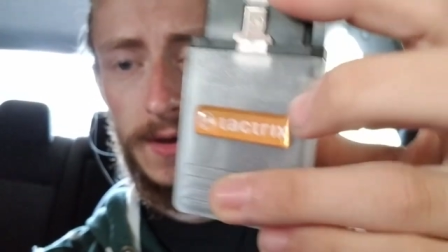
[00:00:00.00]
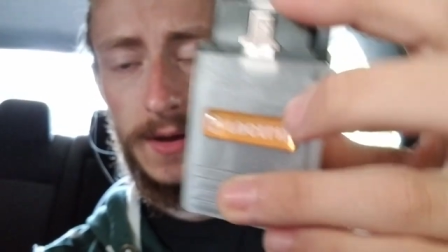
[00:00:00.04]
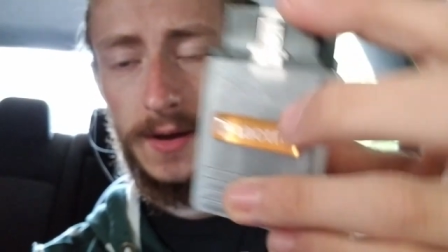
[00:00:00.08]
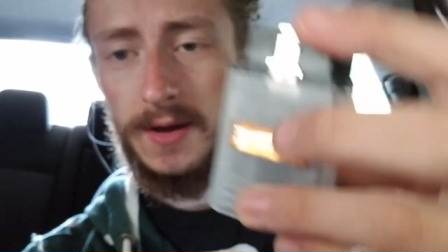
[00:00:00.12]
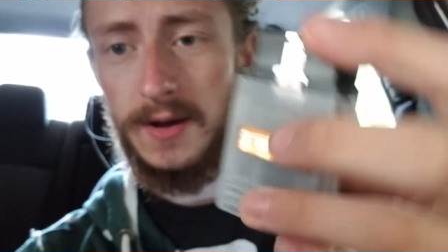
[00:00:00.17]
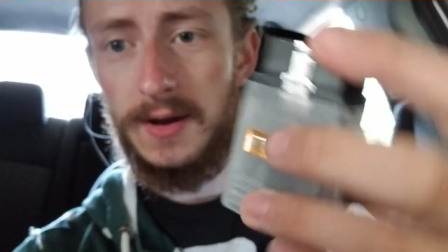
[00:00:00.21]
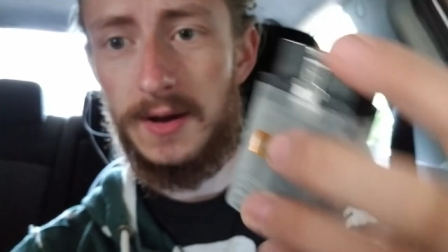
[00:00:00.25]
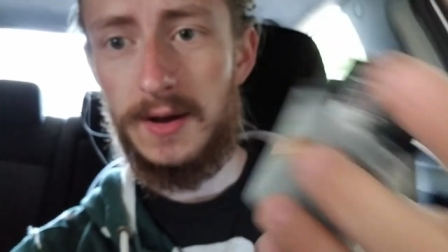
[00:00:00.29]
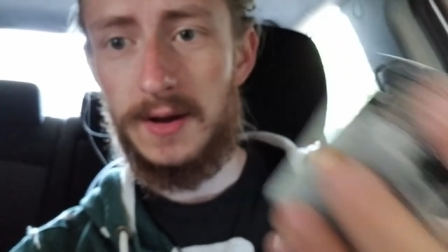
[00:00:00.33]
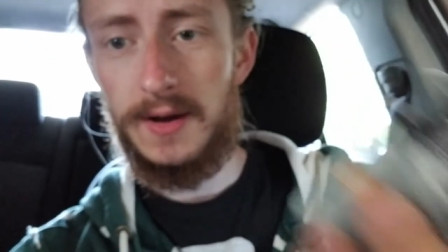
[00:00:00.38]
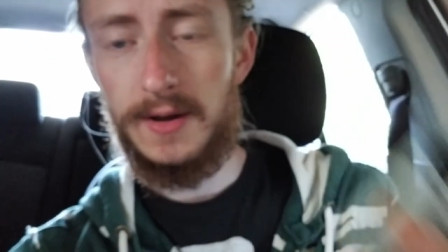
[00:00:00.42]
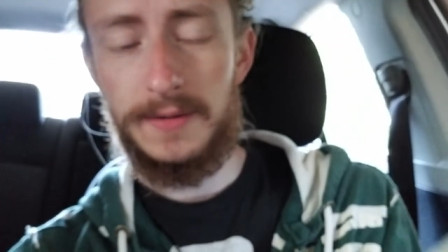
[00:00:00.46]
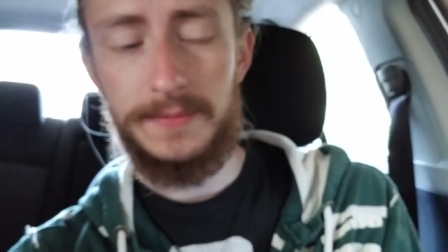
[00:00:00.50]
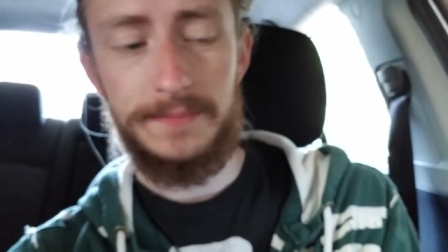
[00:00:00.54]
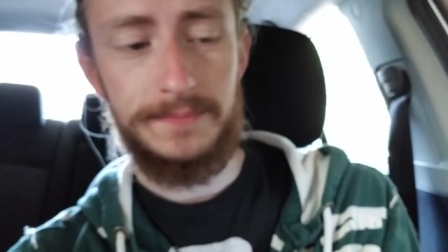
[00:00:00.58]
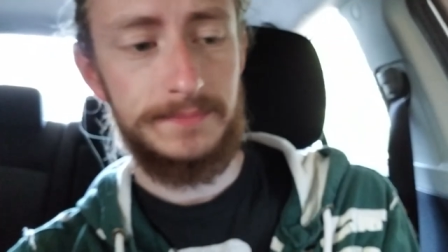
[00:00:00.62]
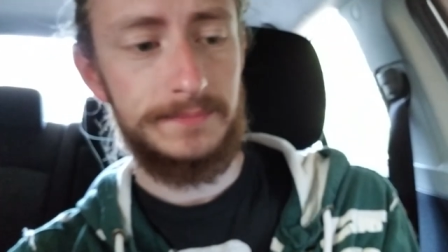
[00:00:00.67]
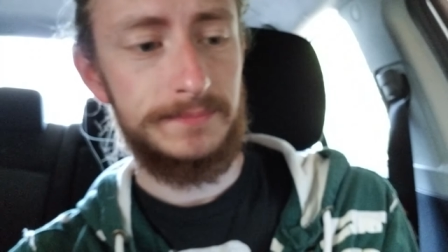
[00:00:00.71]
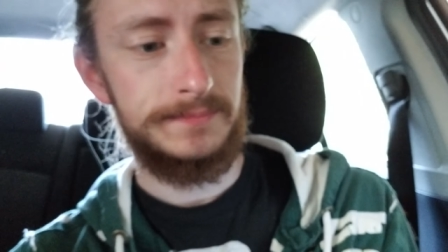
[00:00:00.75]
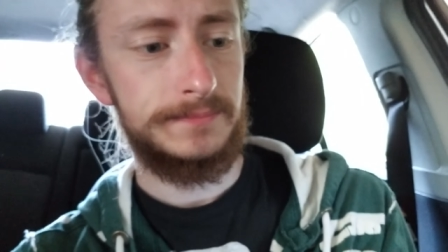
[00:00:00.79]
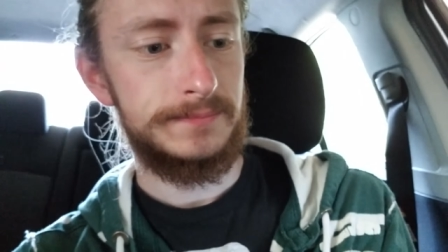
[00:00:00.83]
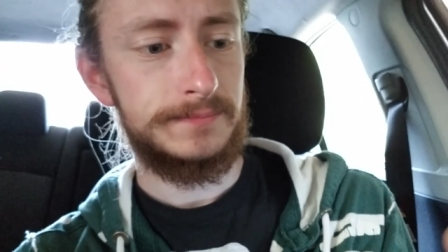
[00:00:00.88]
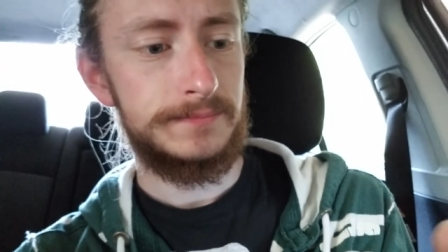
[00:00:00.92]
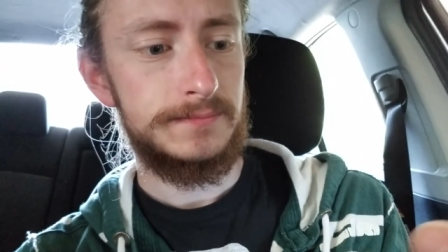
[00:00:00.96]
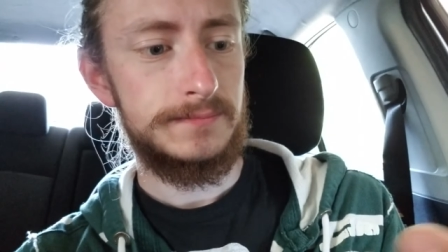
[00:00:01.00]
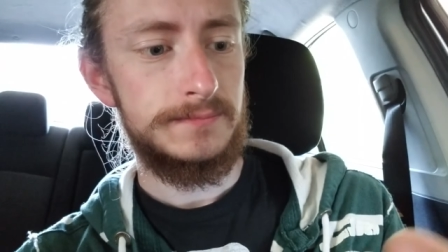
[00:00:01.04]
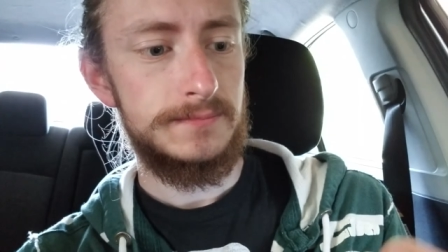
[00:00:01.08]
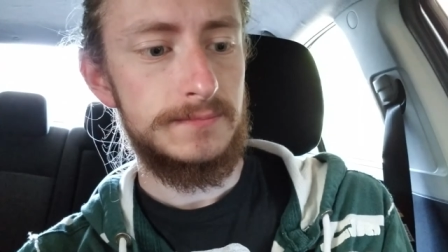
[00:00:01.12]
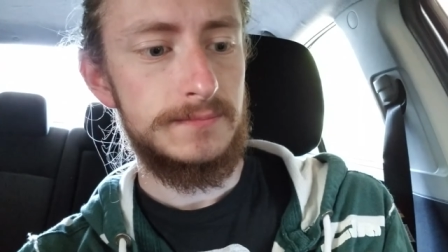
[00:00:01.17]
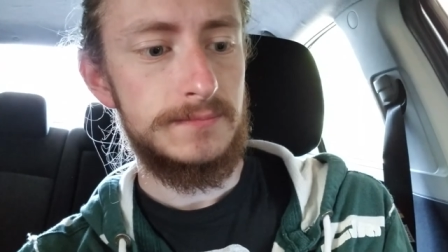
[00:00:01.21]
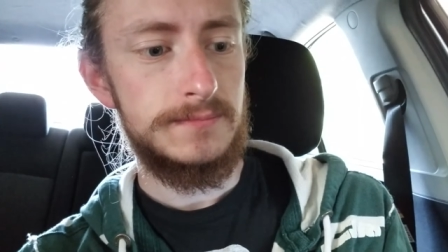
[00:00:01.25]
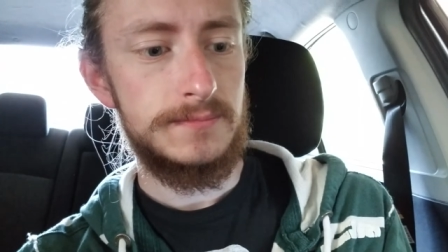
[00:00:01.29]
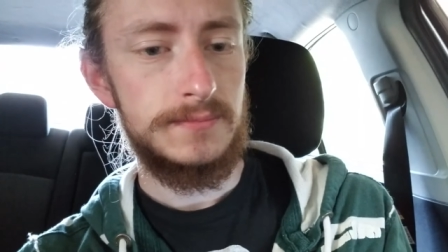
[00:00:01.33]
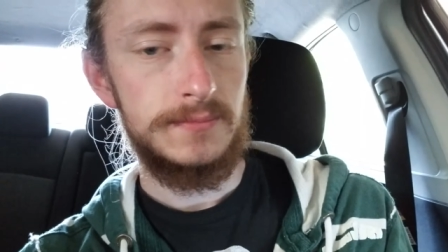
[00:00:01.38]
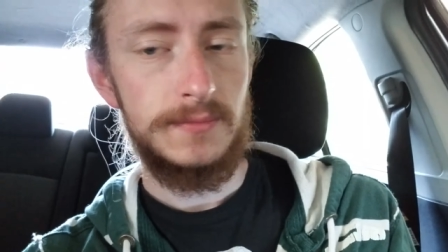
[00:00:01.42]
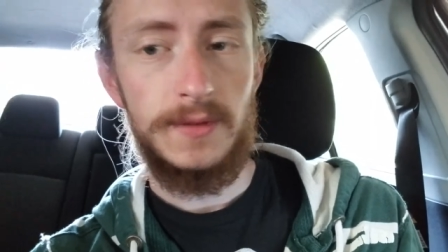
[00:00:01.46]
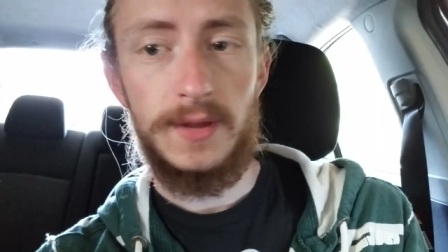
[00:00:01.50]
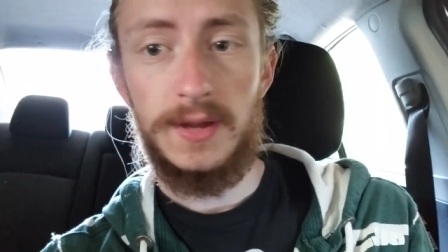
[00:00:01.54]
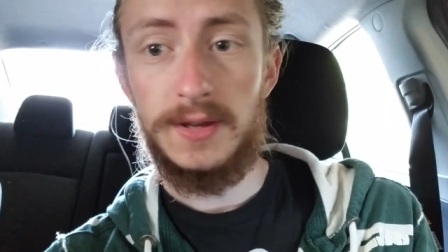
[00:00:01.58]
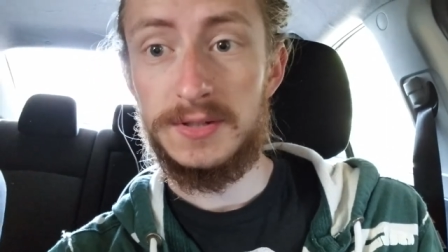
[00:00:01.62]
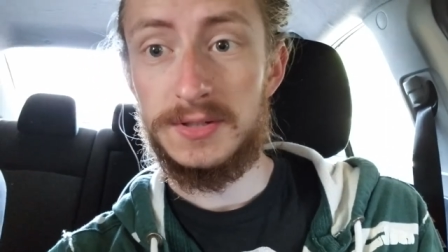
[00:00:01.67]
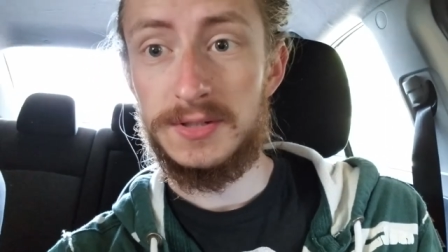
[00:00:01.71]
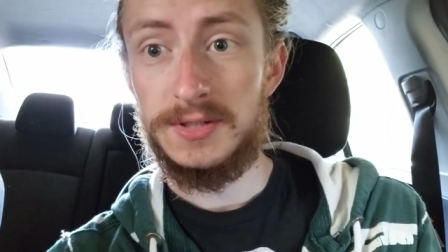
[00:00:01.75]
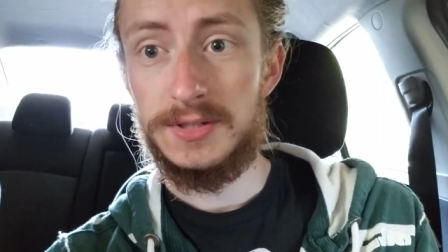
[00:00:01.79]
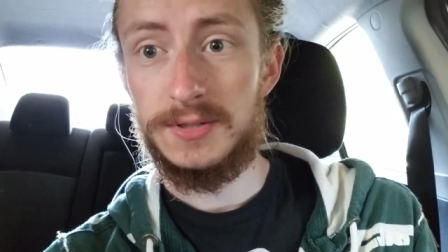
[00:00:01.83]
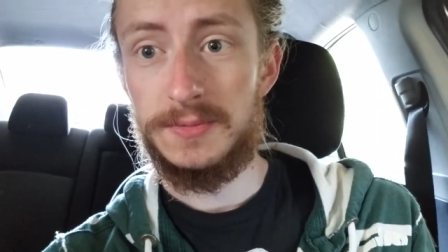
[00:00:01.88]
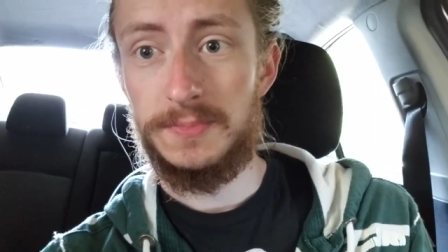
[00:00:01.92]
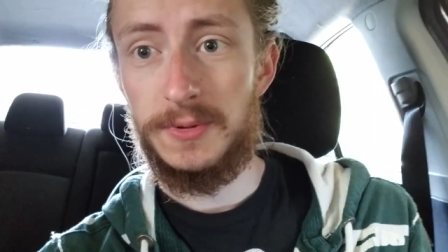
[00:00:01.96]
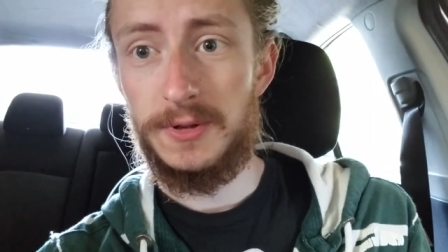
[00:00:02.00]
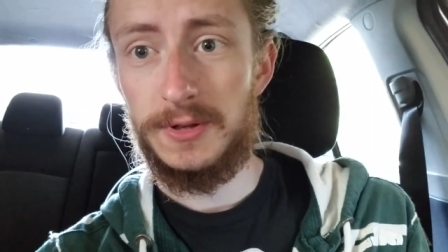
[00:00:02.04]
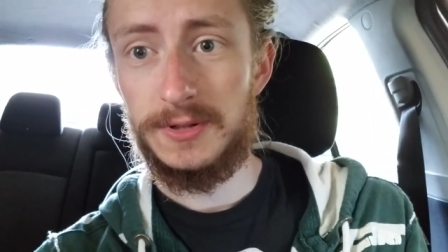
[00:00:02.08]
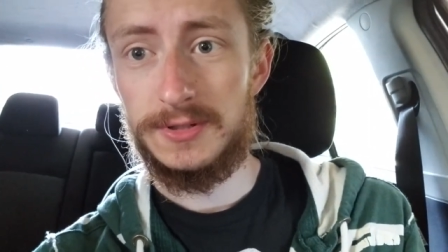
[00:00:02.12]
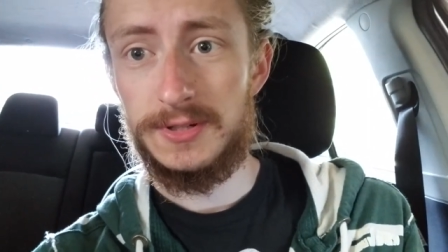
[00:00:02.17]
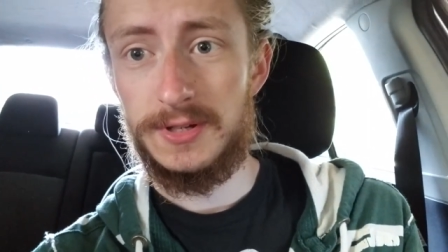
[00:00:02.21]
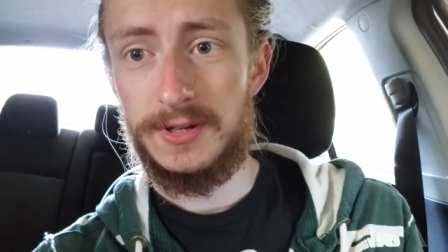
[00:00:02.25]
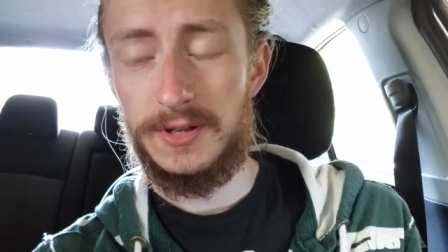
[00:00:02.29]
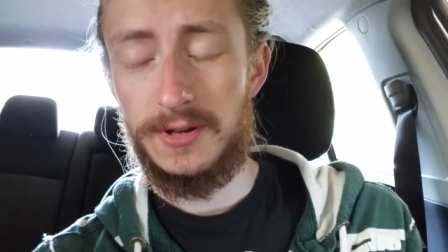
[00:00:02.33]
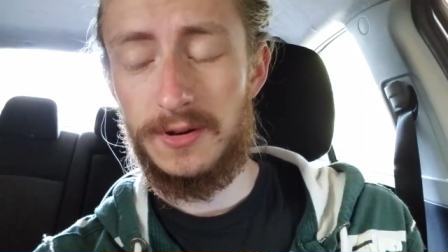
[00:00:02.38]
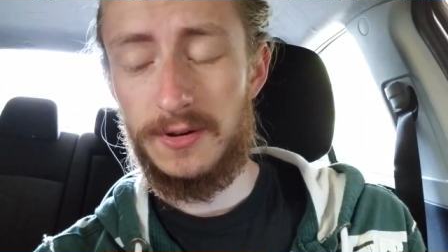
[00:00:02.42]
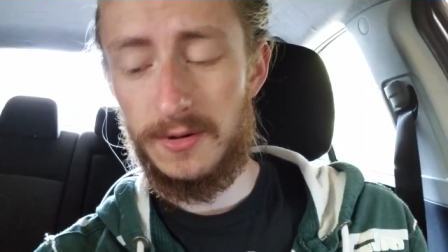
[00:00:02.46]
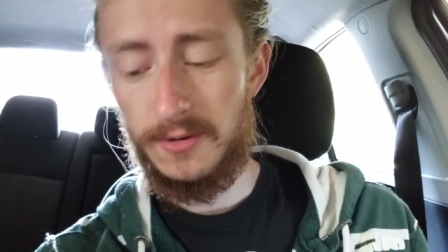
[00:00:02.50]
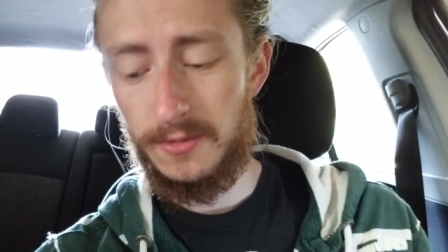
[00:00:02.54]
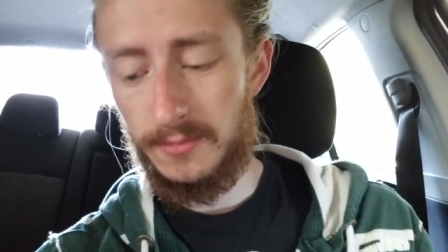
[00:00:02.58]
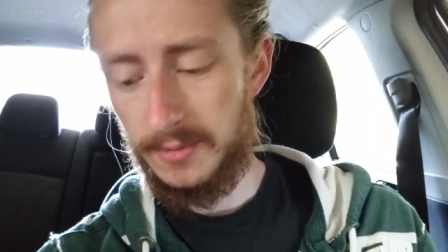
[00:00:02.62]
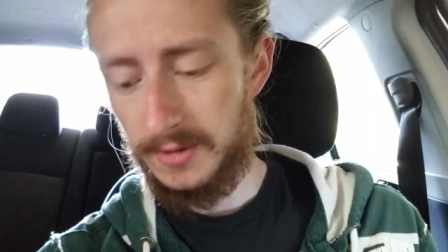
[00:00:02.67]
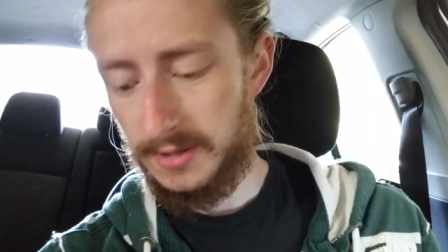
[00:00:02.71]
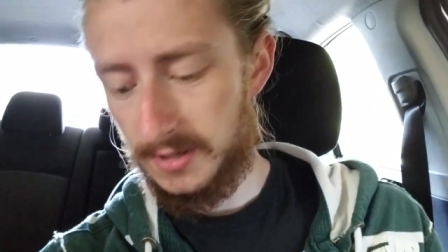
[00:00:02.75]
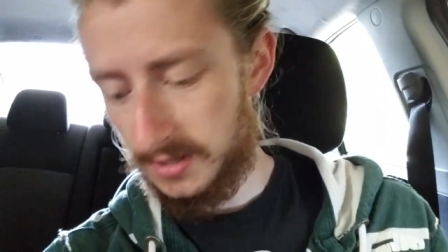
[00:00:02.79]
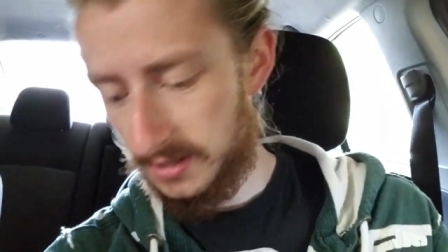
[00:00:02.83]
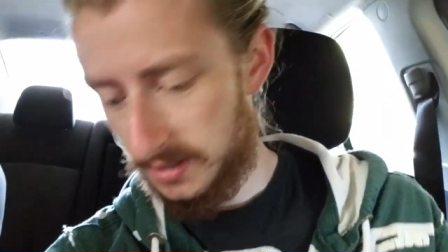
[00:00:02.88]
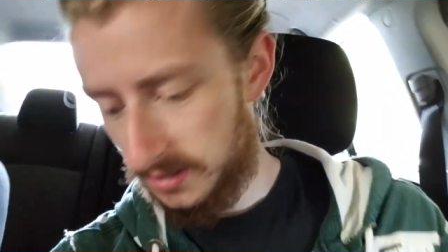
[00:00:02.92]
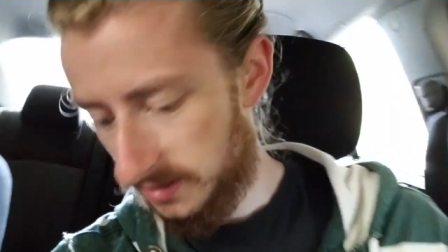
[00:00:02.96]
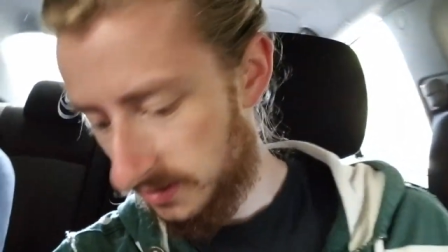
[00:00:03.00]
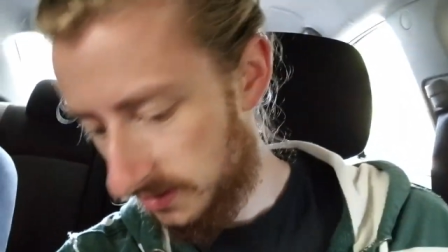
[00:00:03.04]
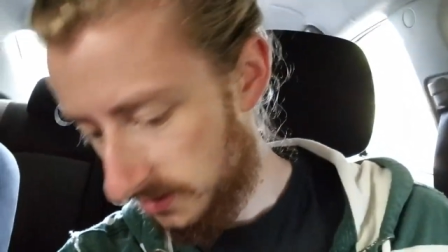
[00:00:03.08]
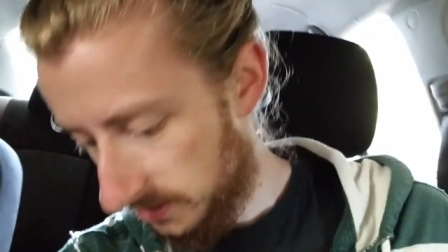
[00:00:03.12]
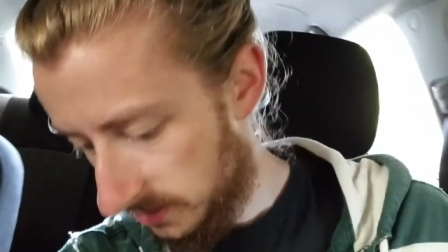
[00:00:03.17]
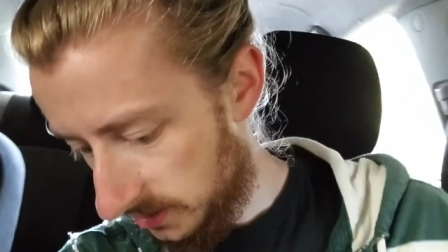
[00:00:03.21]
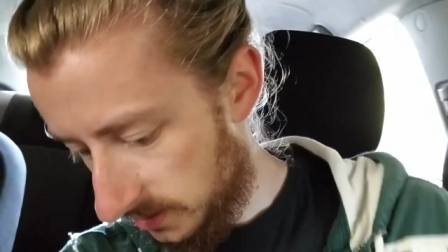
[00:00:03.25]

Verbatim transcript: uh, yeah, so this plugs into your OBD.